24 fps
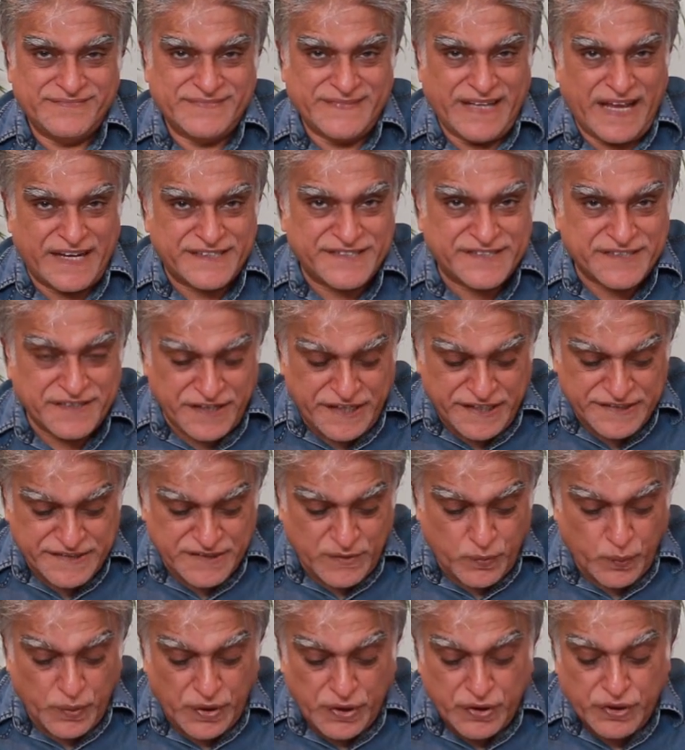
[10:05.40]
That's the
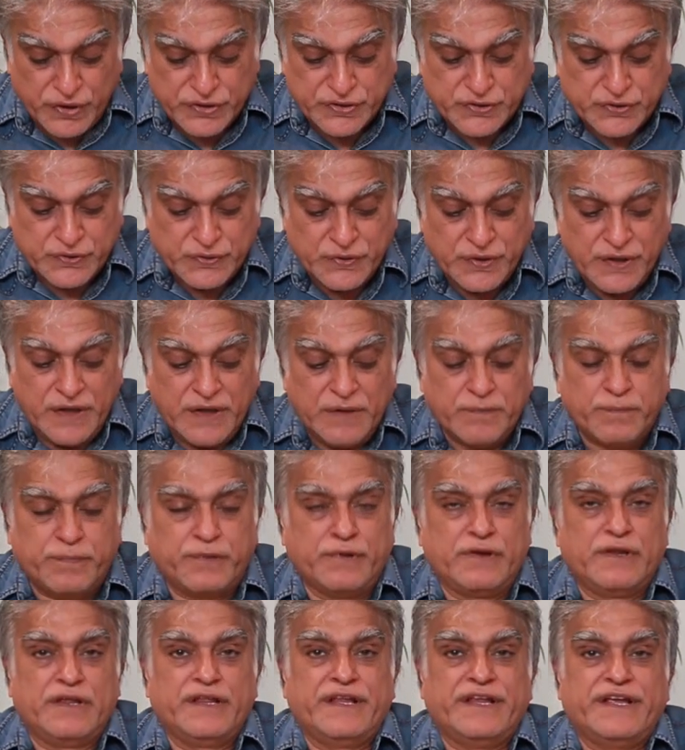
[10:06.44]
reason we got to
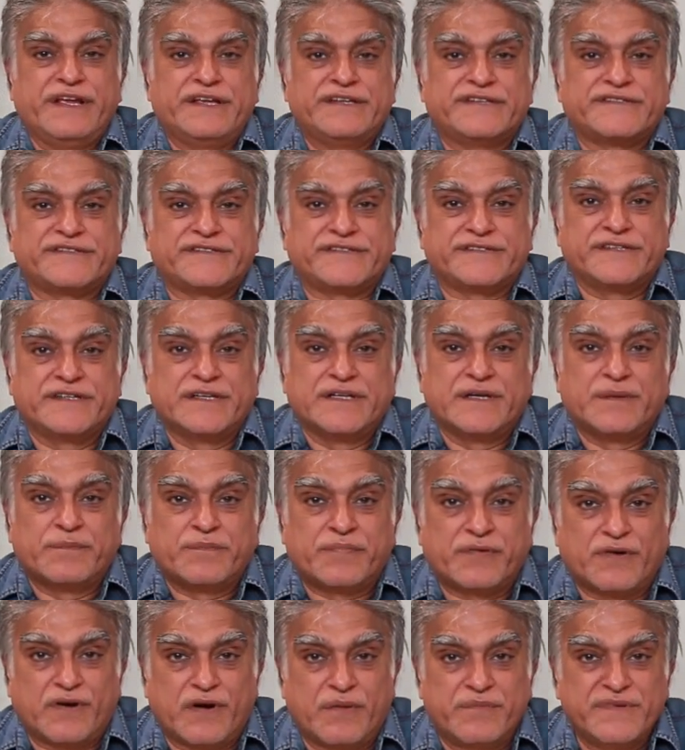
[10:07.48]
pull these
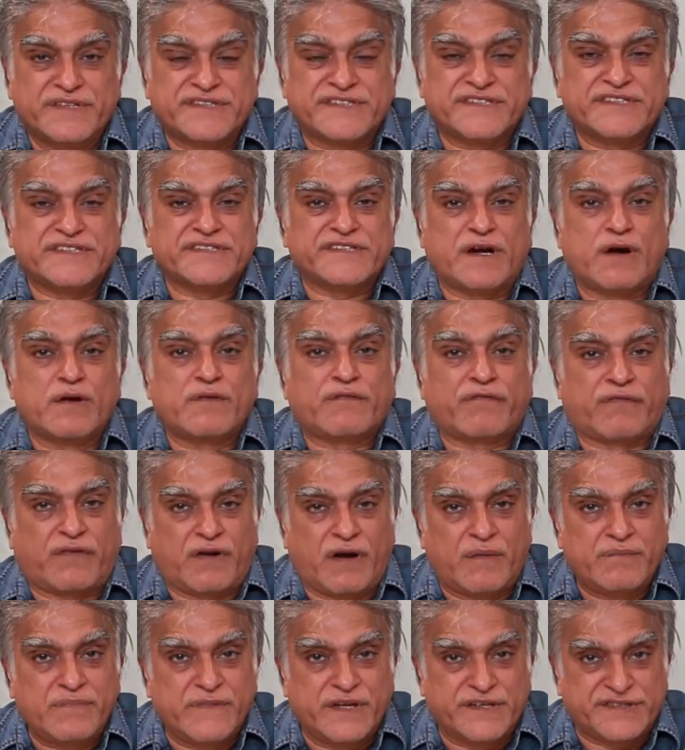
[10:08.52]
promises out
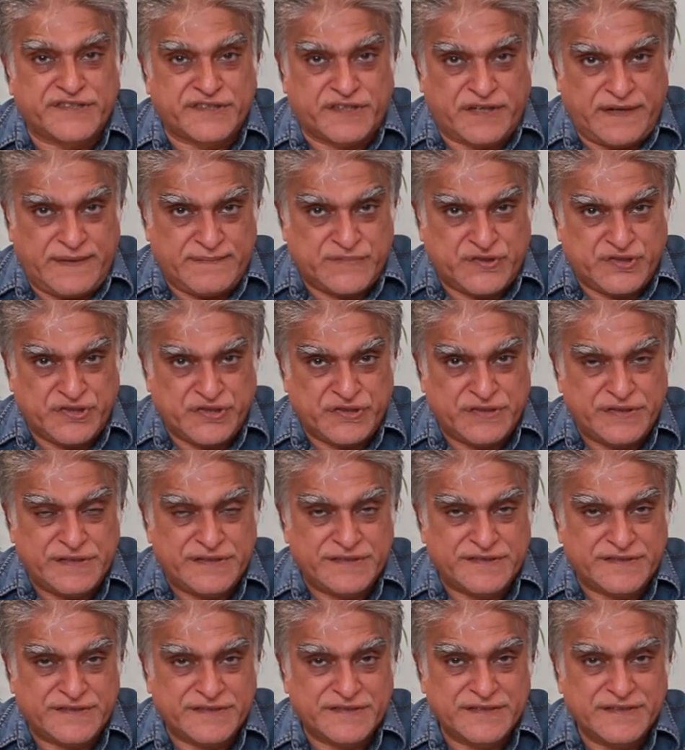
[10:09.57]
from the
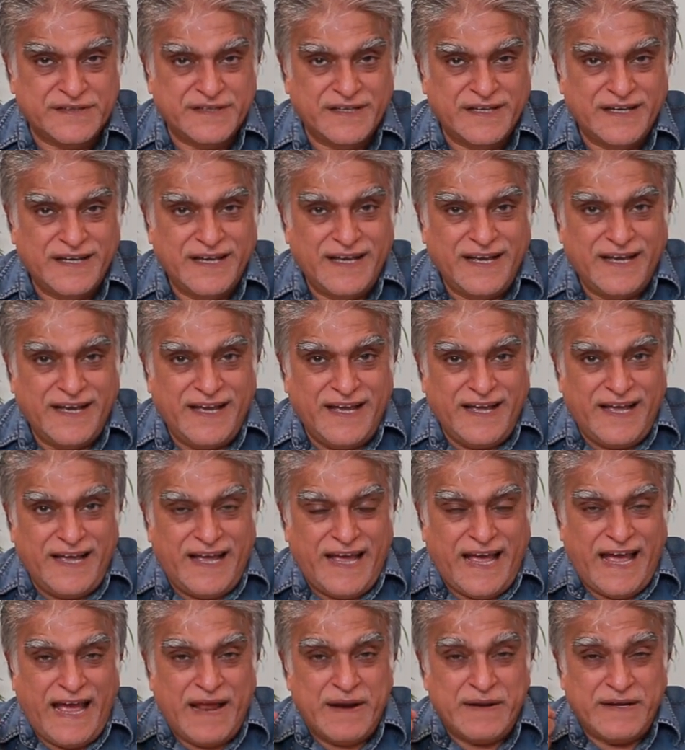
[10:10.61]
scriptures
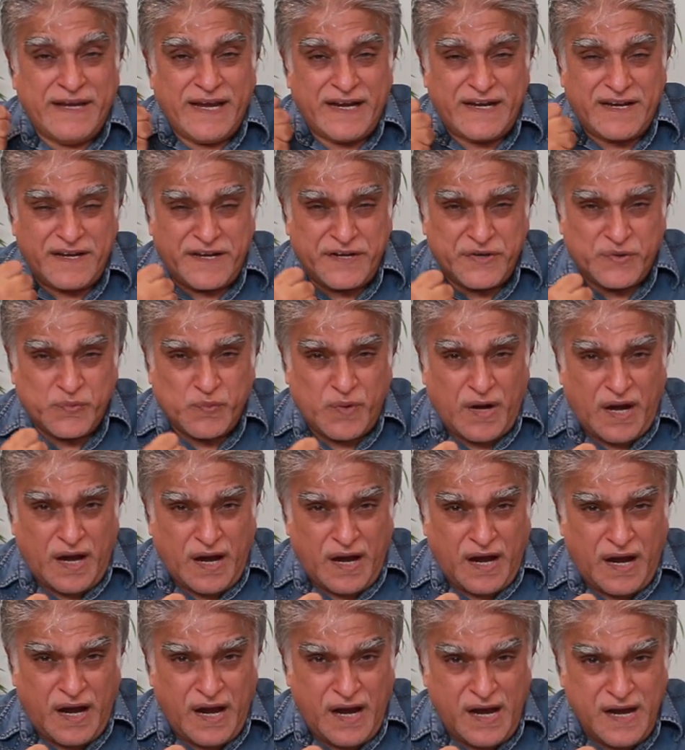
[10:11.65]
and get it into our
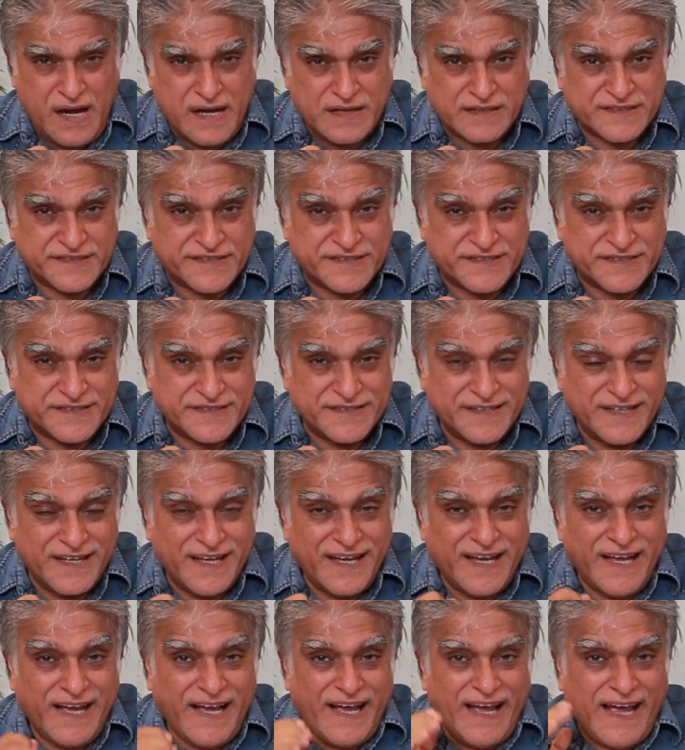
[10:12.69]
hearts
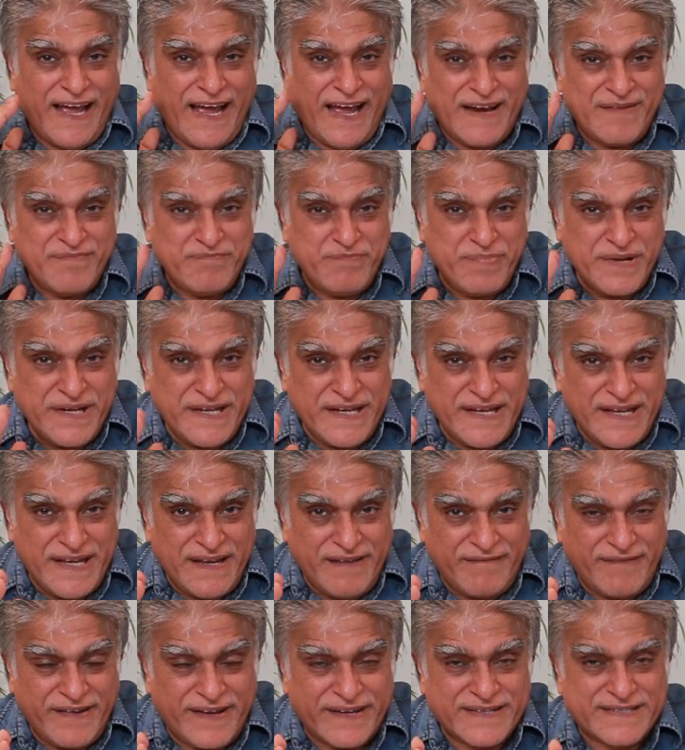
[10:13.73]
and
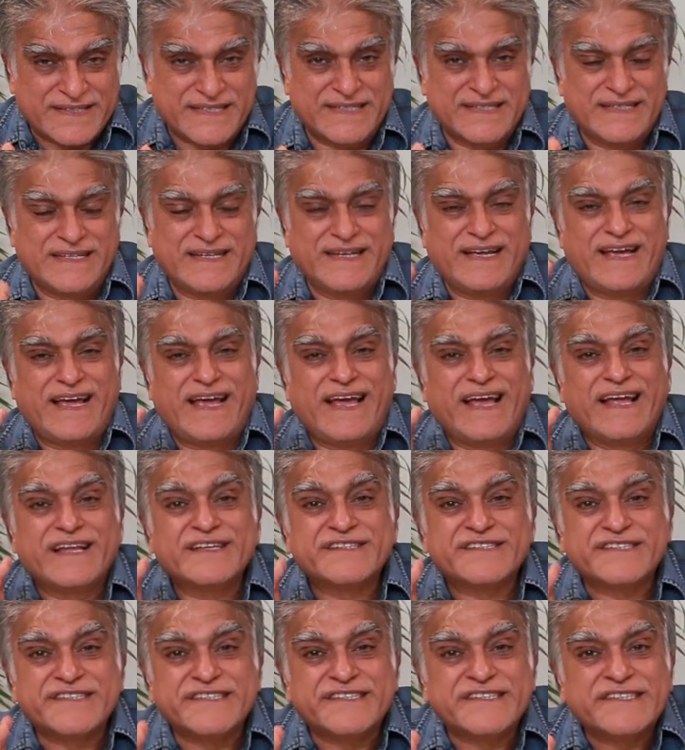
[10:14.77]
believe it
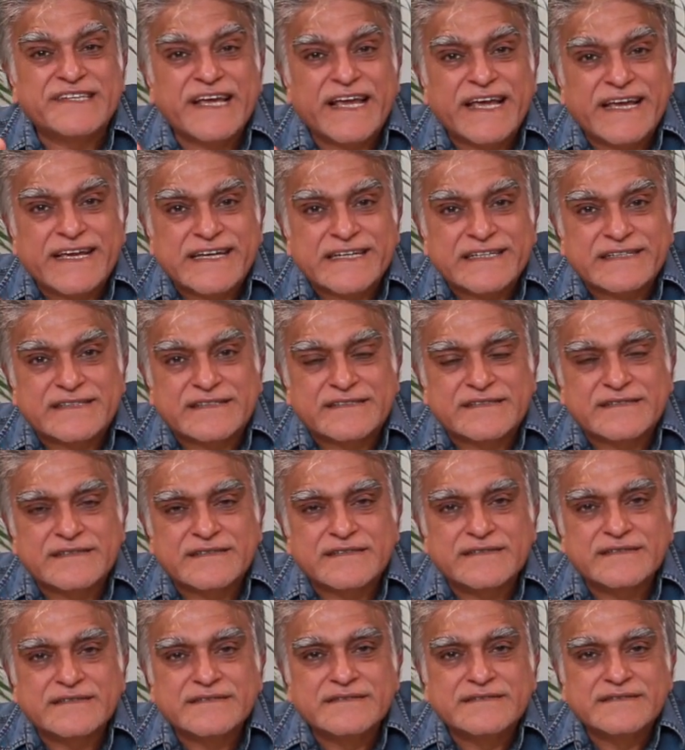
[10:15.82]
and say
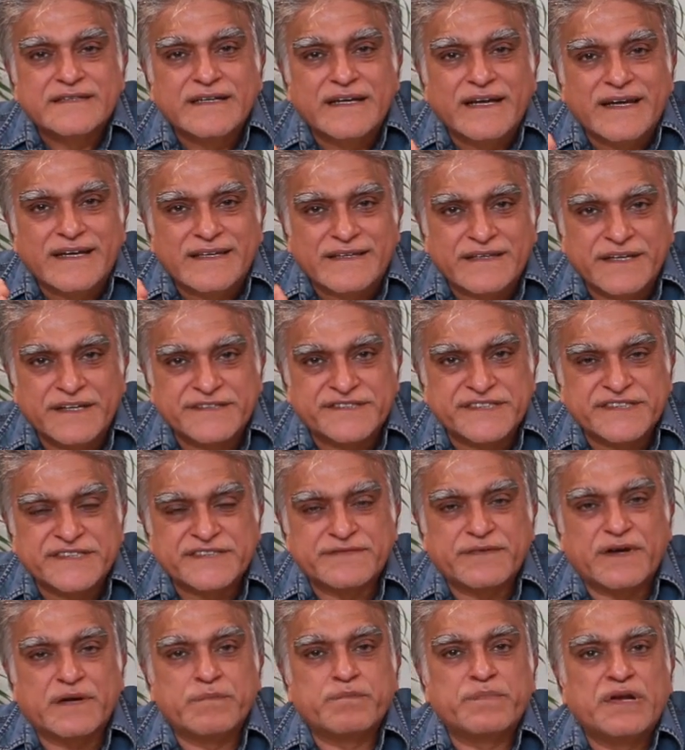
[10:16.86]
it. This
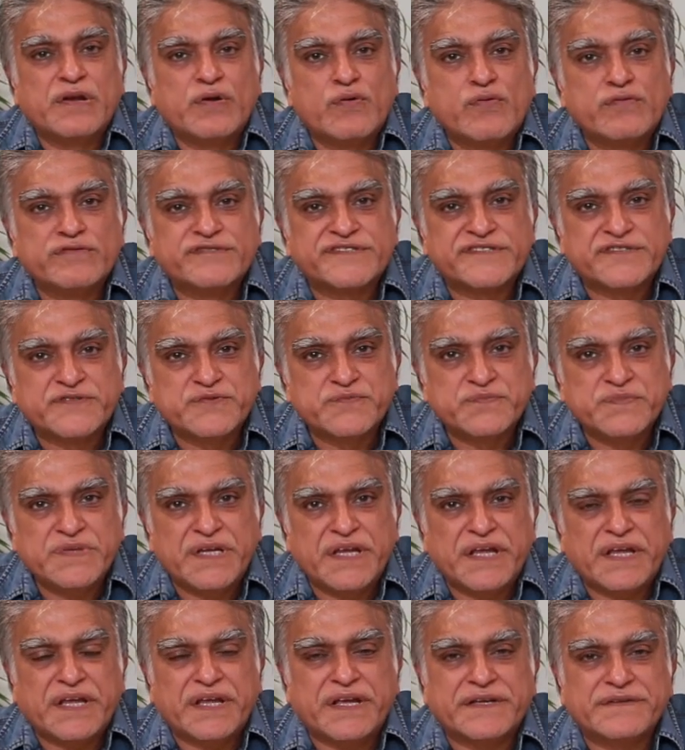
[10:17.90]
is what belongs to
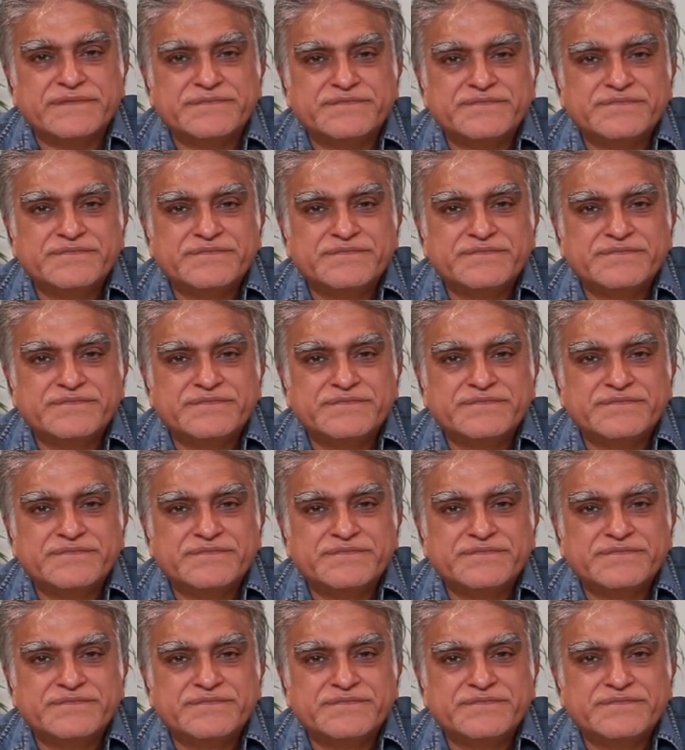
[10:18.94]
me.